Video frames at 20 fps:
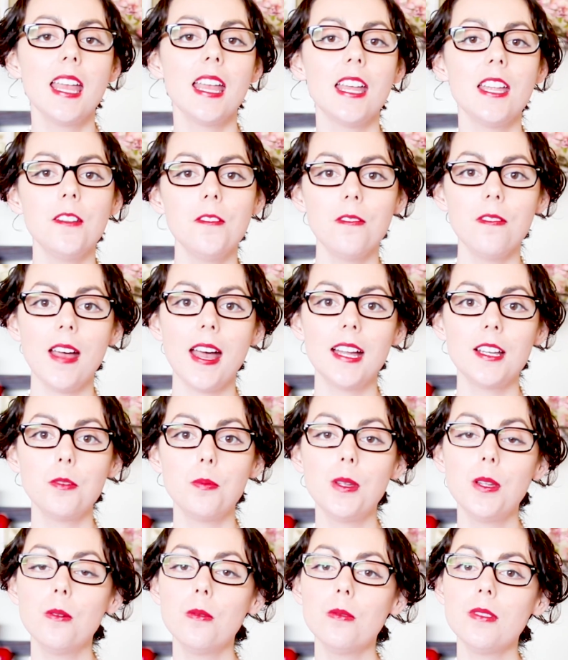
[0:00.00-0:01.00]
In fact,
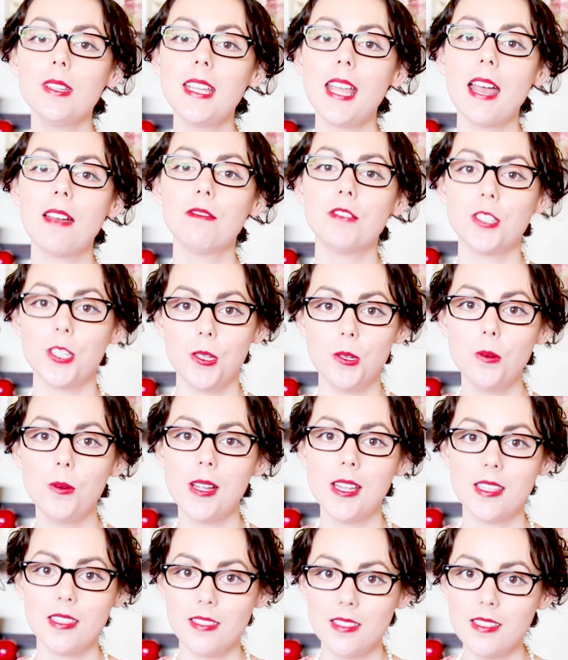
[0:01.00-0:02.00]
we only have 2
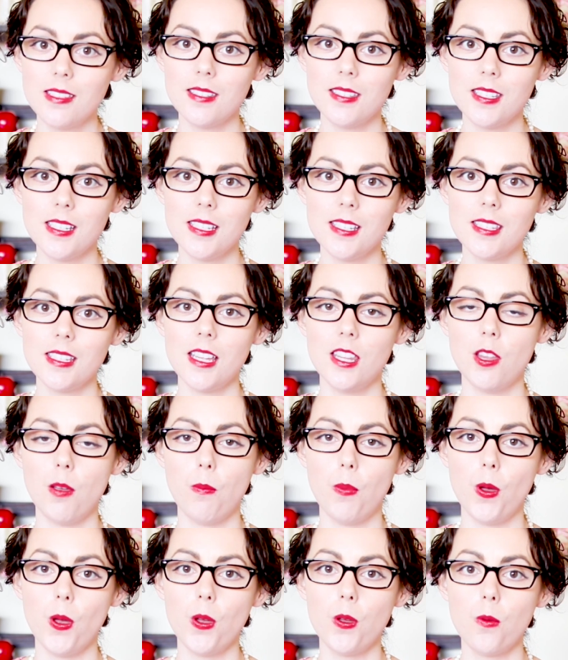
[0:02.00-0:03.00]
instances in the
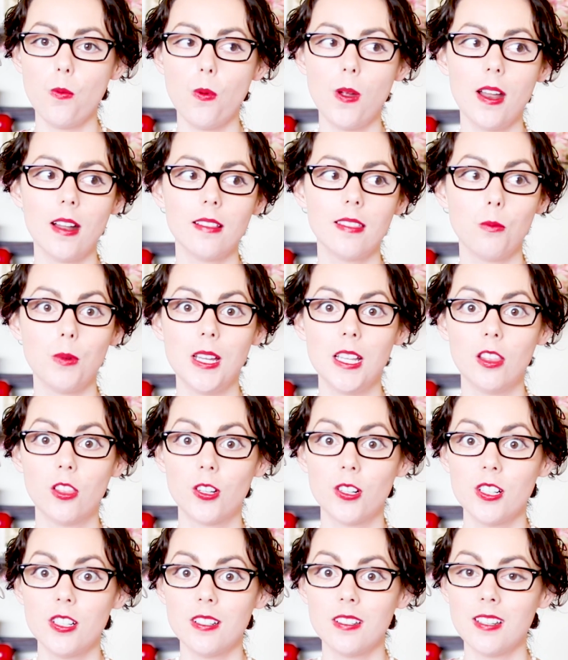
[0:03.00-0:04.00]
book where we
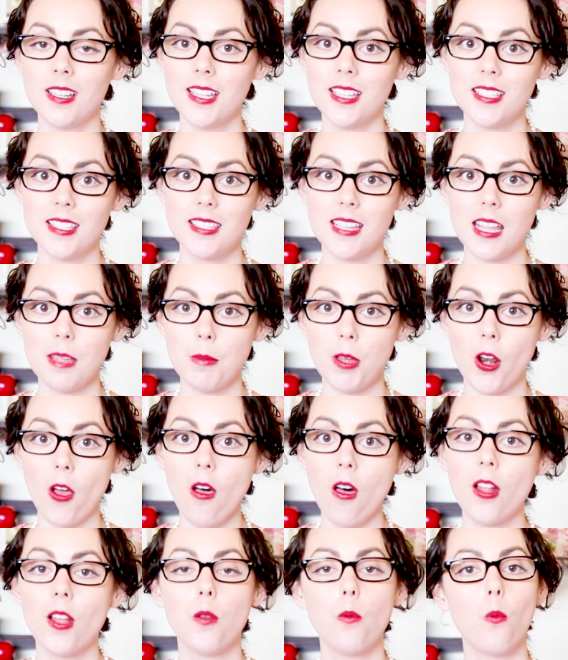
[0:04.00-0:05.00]
learn his name at
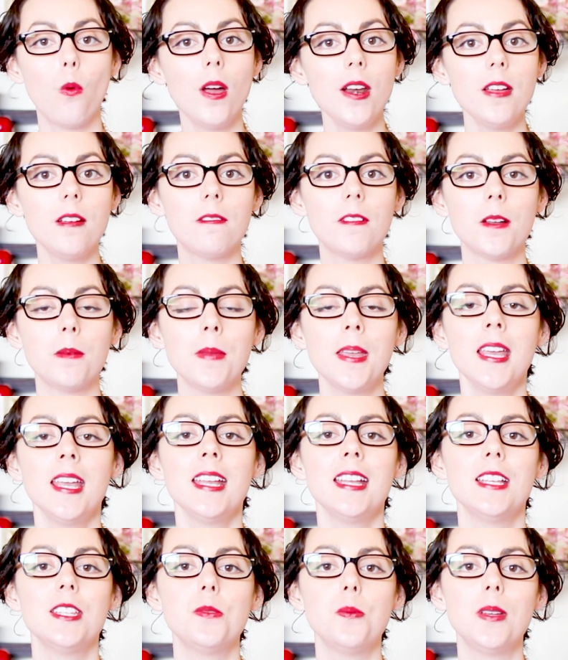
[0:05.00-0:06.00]
all, and one of them
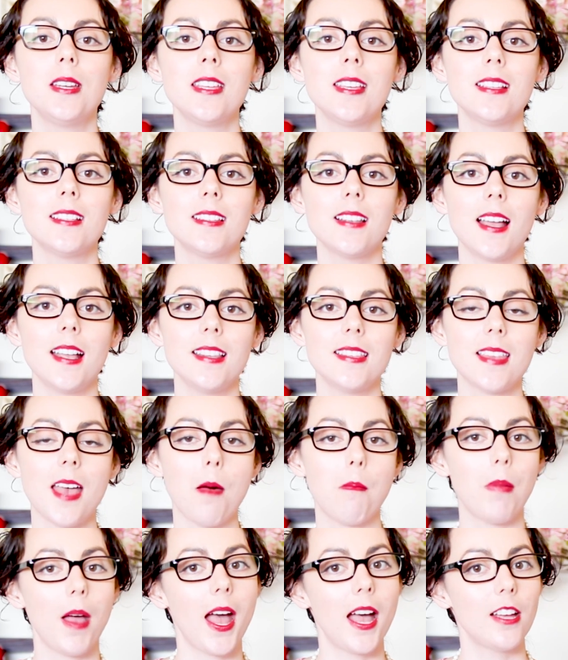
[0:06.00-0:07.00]
is when he signs
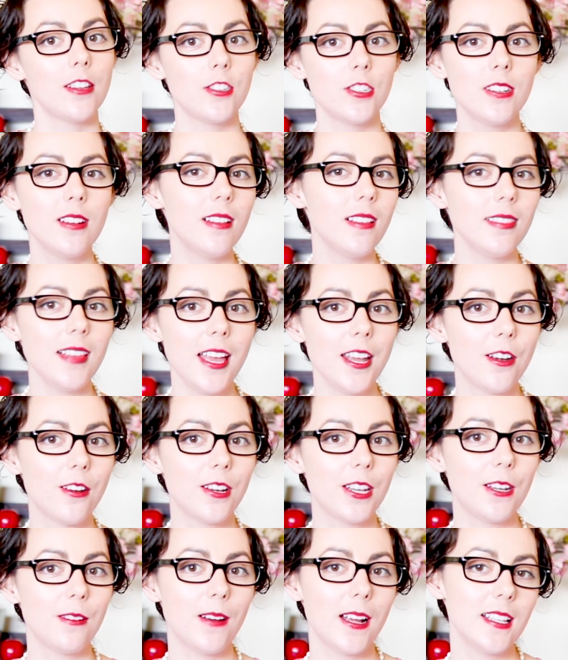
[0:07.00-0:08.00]
that passionate letter
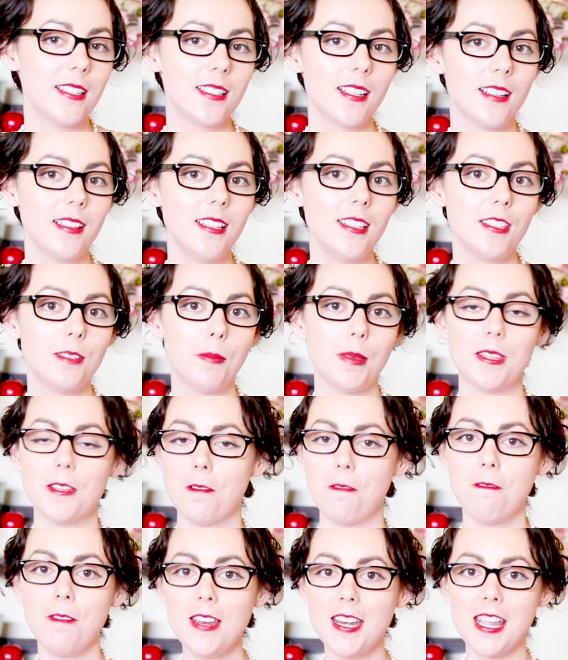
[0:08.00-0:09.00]
he writes to Elizabeth
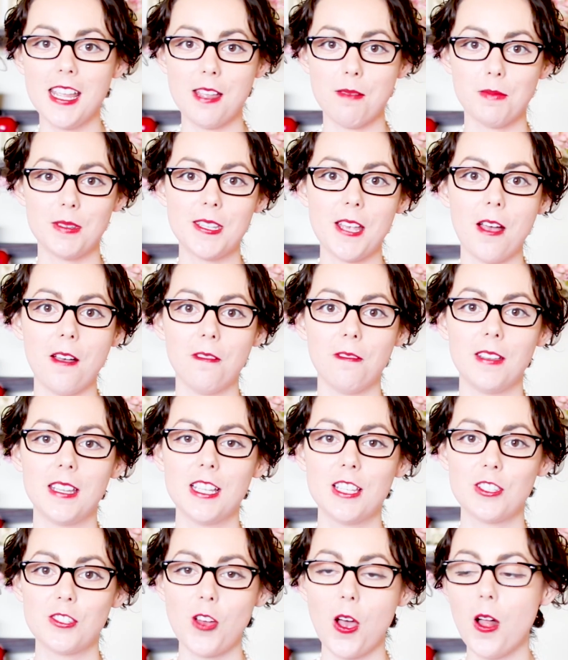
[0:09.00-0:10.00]
defending himself
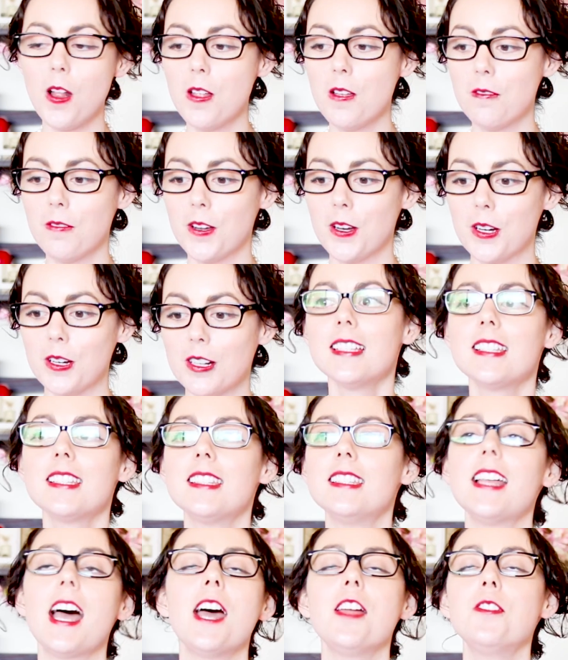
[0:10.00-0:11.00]
against all of her
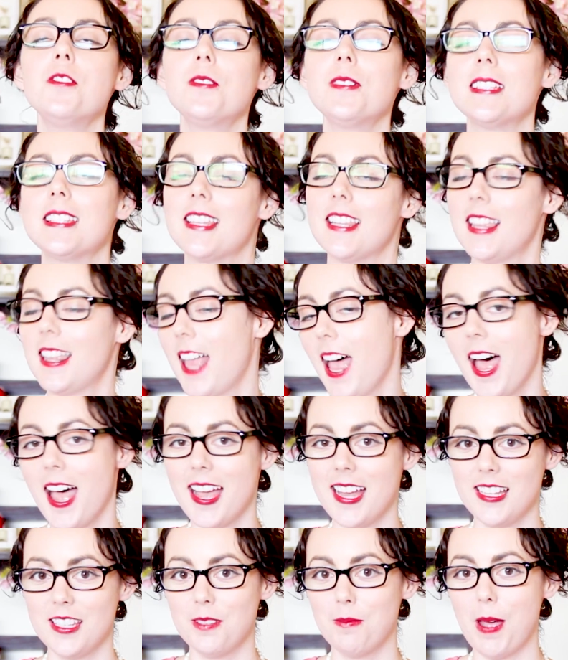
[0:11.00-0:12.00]
slanderous
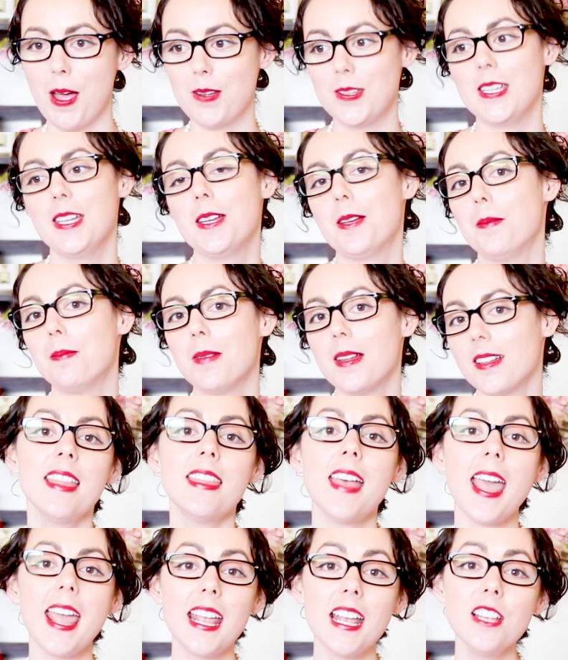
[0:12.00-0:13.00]
lies about him.
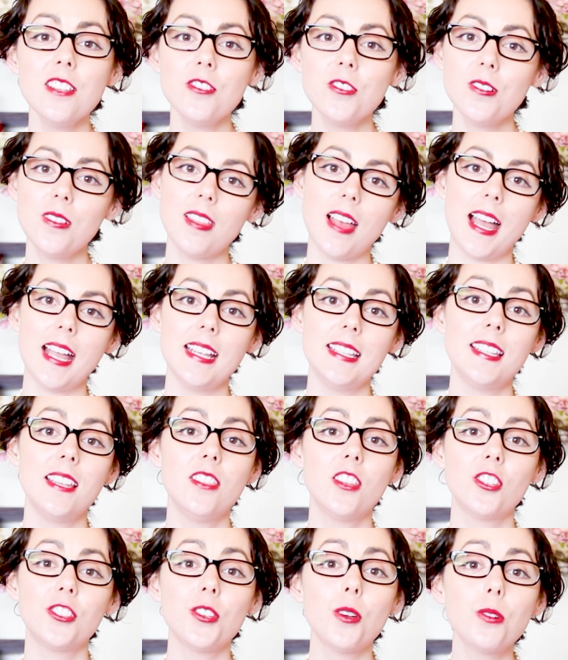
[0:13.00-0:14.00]
The answer lies in
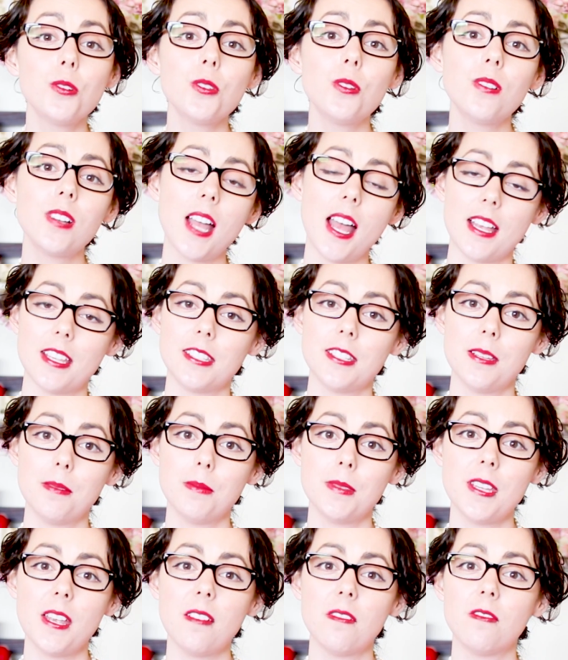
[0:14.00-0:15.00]
the social
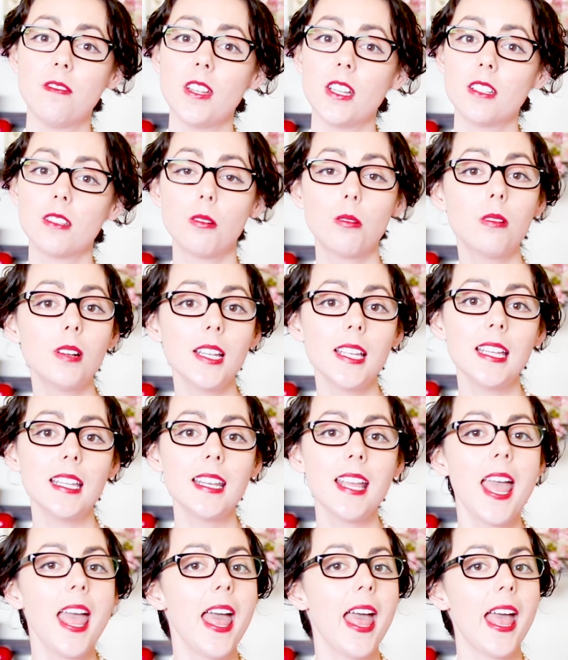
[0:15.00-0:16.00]
customs of
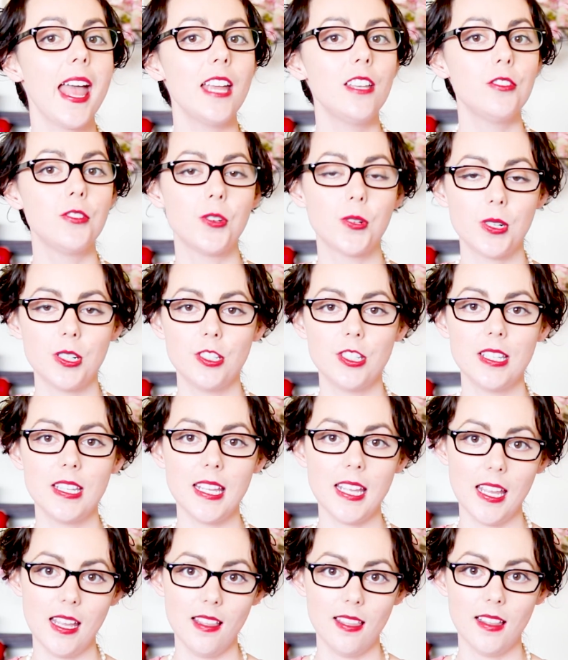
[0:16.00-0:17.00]
Victorian and Georgian
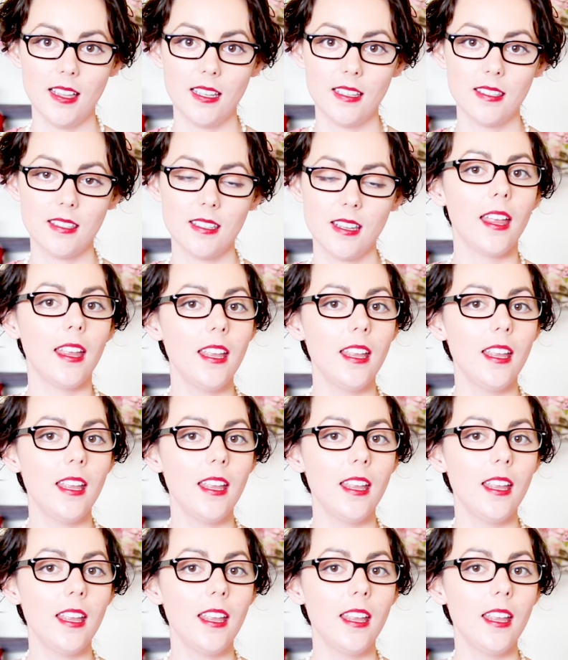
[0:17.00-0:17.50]
England.